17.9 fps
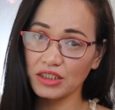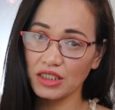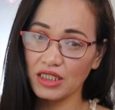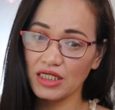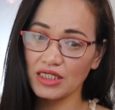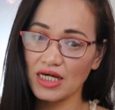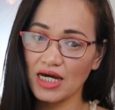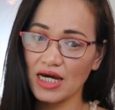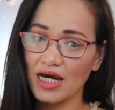
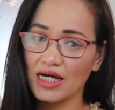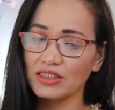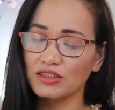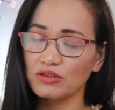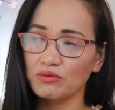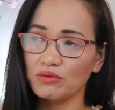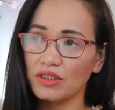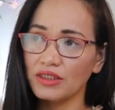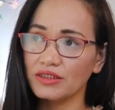gardenia,
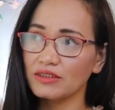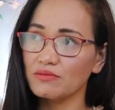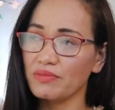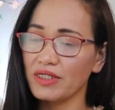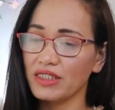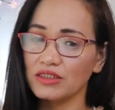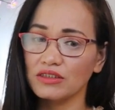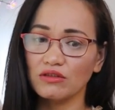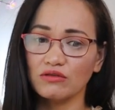as well as the
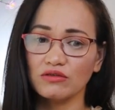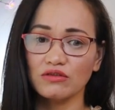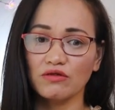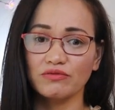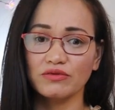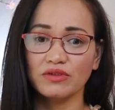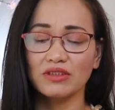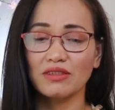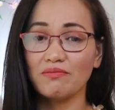base notes
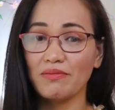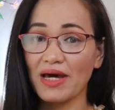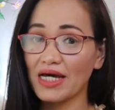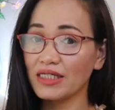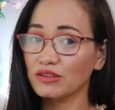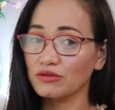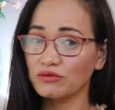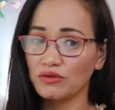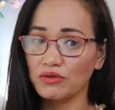of
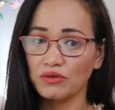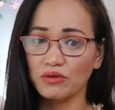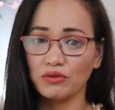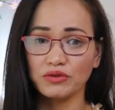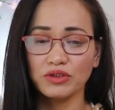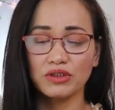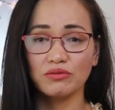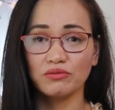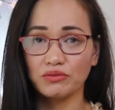damask
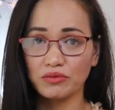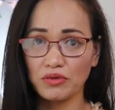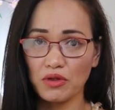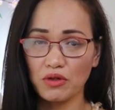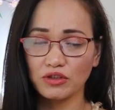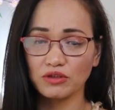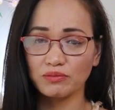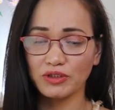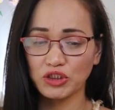rose,
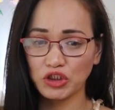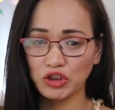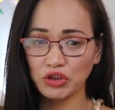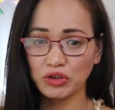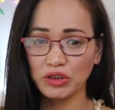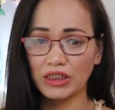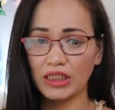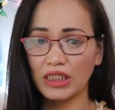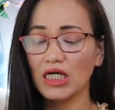rose,
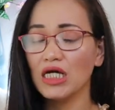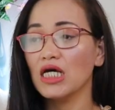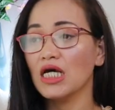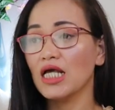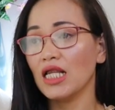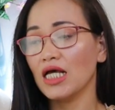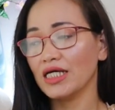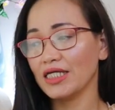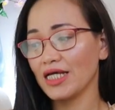patchouli.
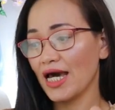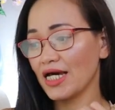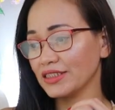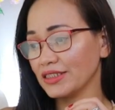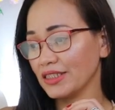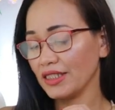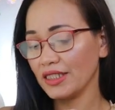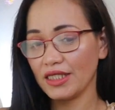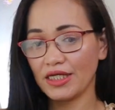It
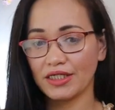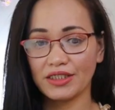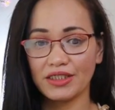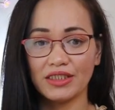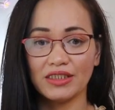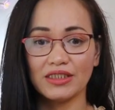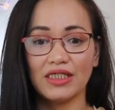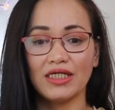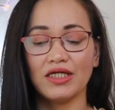has a letter
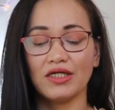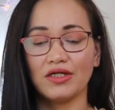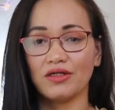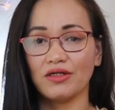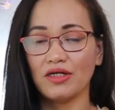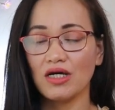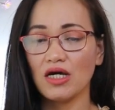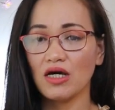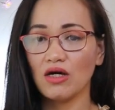in
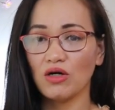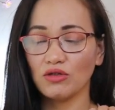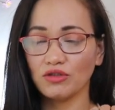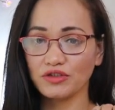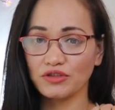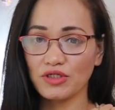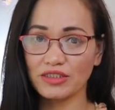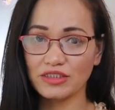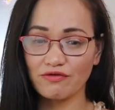here,
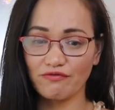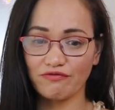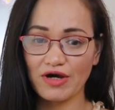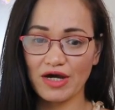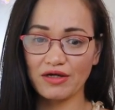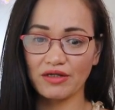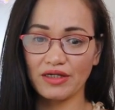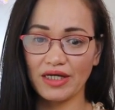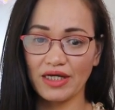also has a
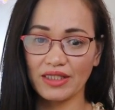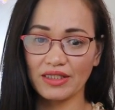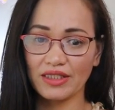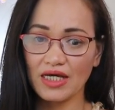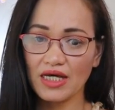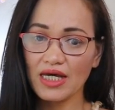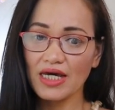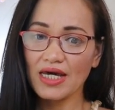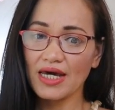violet
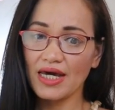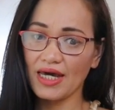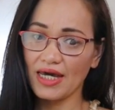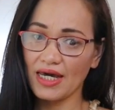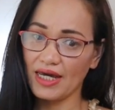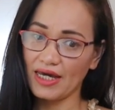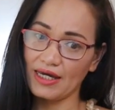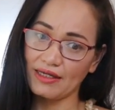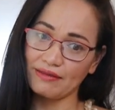
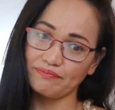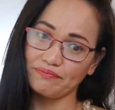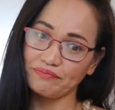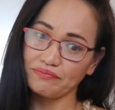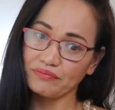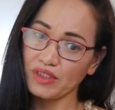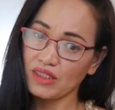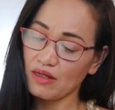and